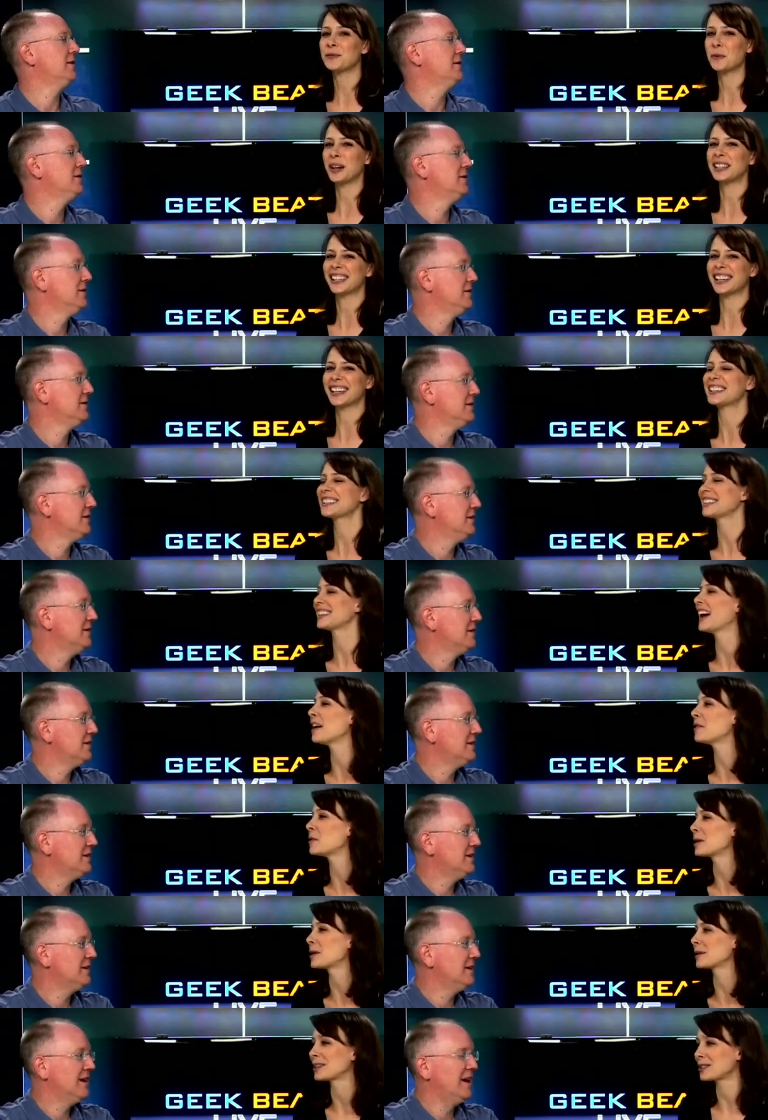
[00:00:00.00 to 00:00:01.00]
Speaker 1: wait to get to that
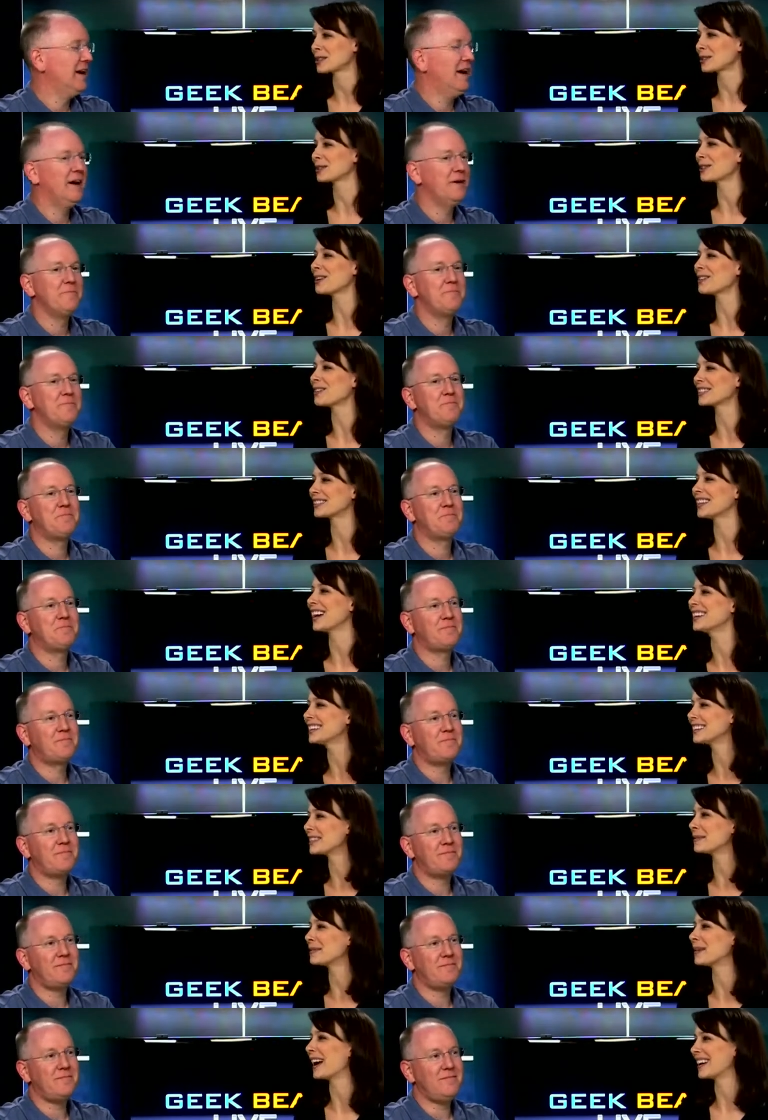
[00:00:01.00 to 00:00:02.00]
one because you're so excited
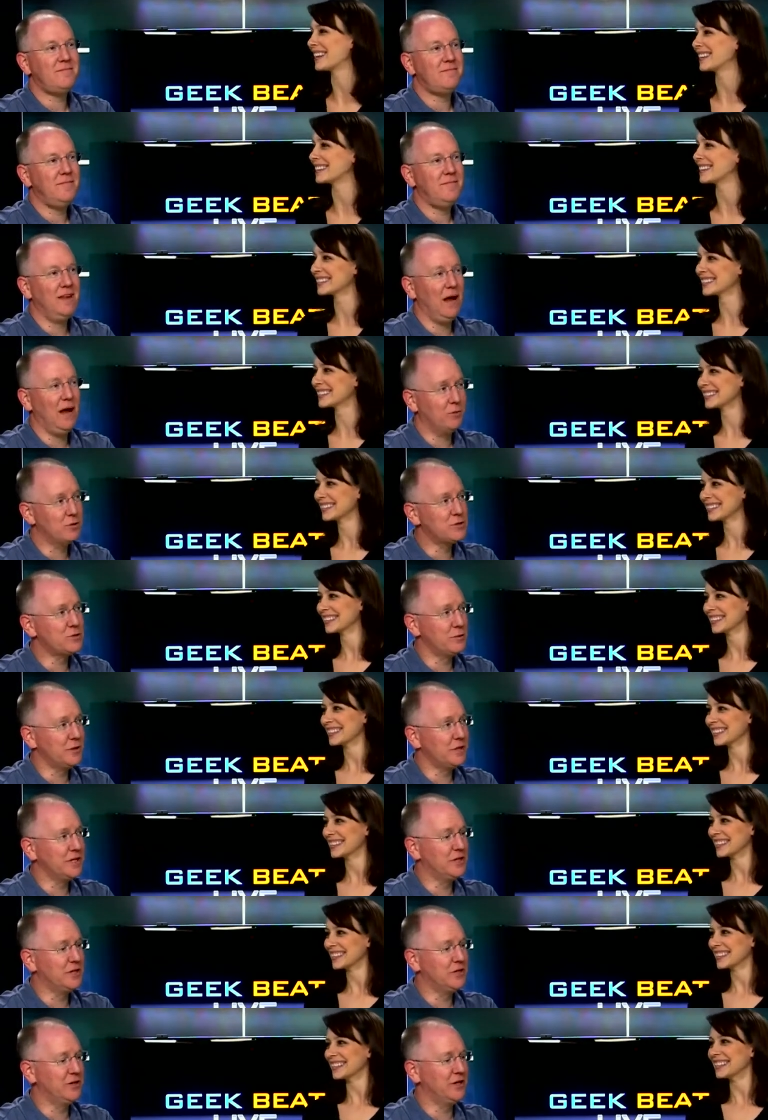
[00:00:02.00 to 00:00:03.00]
about it.
Speaker 2: That was
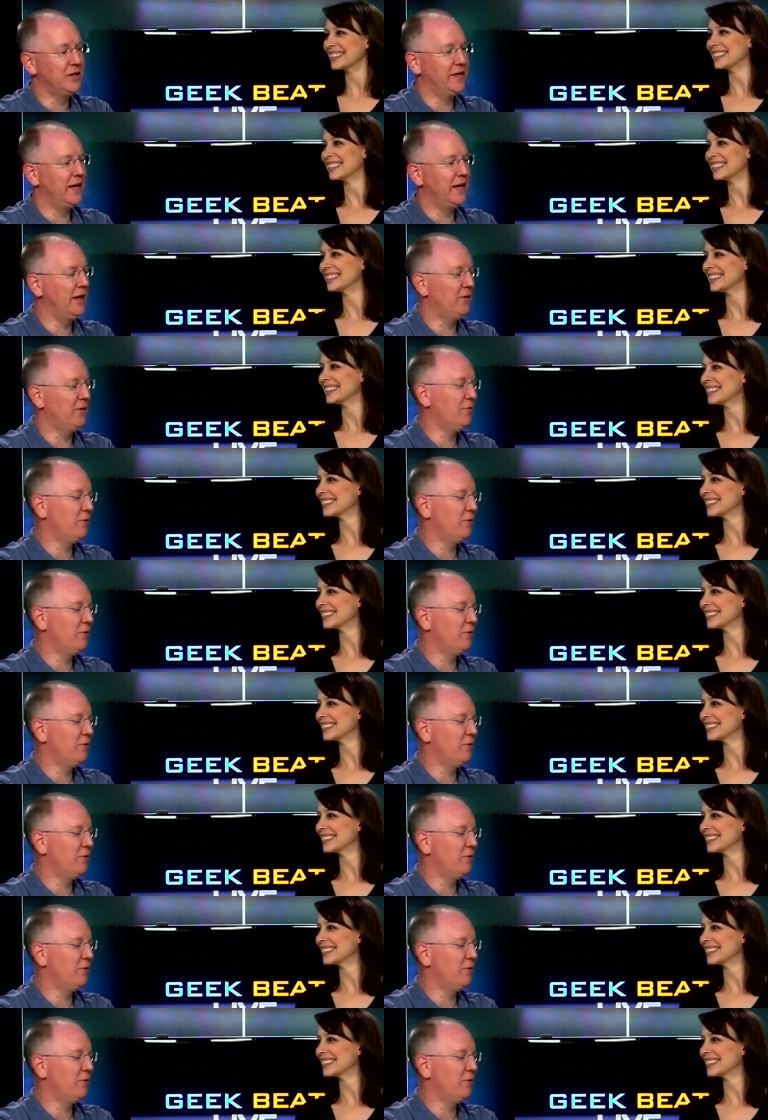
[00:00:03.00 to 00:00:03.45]
really good. It